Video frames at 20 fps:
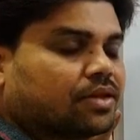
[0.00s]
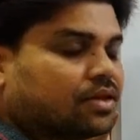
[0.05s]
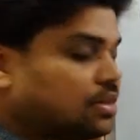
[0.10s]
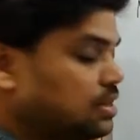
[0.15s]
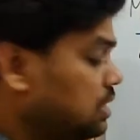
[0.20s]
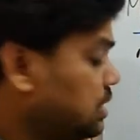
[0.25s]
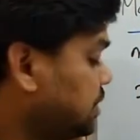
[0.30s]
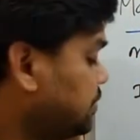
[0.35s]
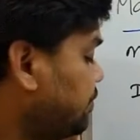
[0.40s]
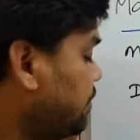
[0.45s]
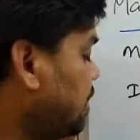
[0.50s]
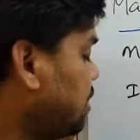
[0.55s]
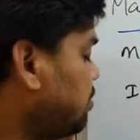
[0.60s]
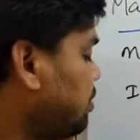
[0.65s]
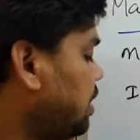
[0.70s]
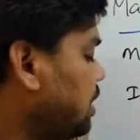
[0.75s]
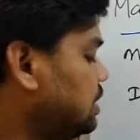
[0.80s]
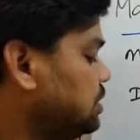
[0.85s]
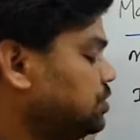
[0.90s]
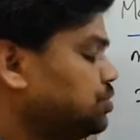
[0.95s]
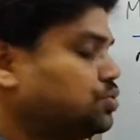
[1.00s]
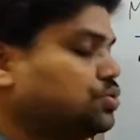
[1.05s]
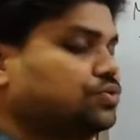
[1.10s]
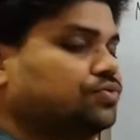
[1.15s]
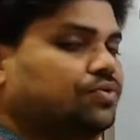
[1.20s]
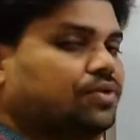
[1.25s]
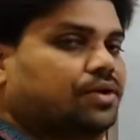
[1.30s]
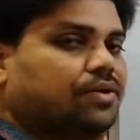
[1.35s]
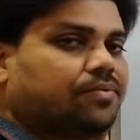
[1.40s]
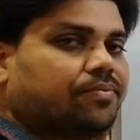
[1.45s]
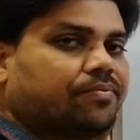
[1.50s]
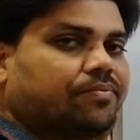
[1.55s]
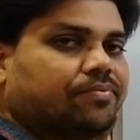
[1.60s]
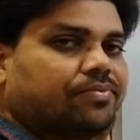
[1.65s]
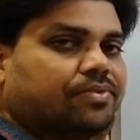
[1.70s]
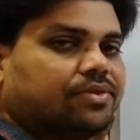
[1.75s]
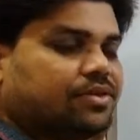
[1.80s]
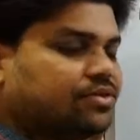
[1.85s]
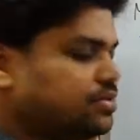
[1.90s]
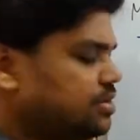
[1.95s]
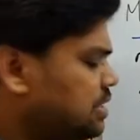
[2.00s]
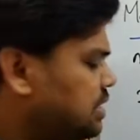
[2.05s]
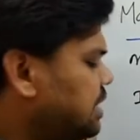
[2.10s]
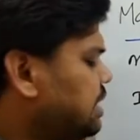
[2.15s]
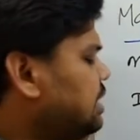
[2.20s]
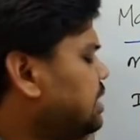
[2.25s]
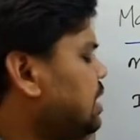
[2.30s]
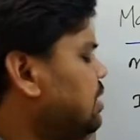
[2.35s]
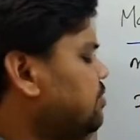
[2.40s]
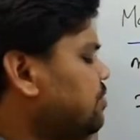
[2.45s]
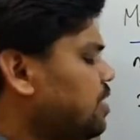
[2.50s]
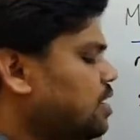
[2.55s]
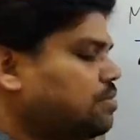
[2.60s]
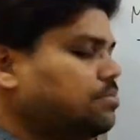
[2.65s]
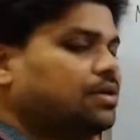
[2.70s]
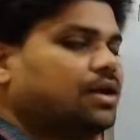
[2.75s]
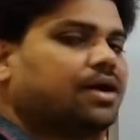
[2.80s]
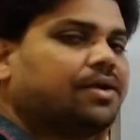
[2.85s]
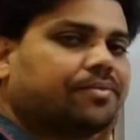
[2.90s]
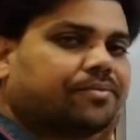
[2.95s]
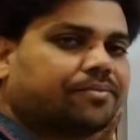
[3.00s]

this formula is useful. This is a general formula.